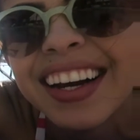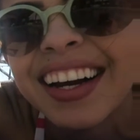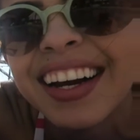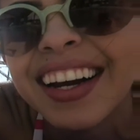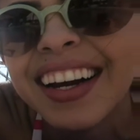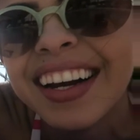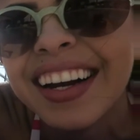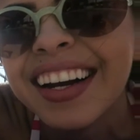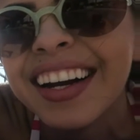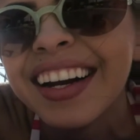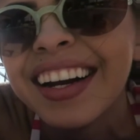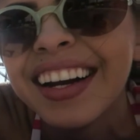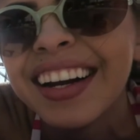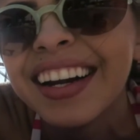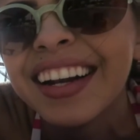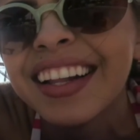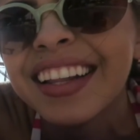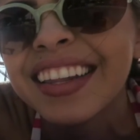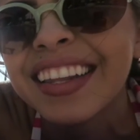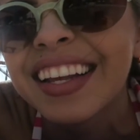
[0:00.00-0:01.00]
like you didn't know what to
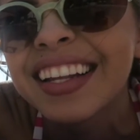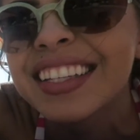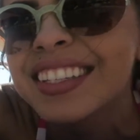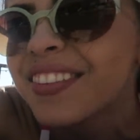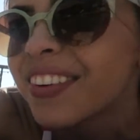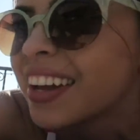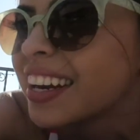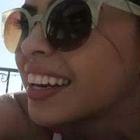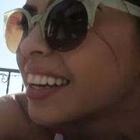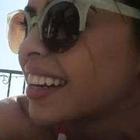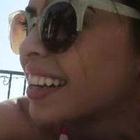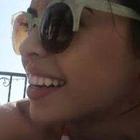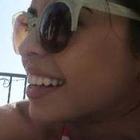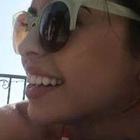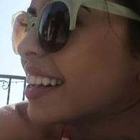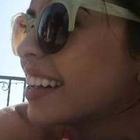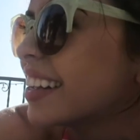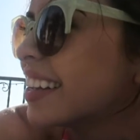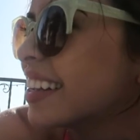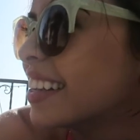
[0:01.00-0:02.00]
do. That's funny. And I was
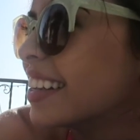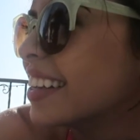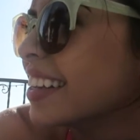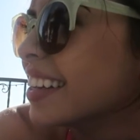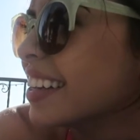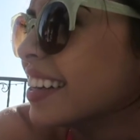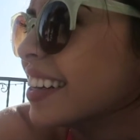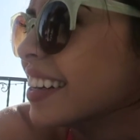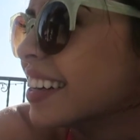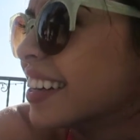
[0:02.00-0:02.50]
like, hey, we like here.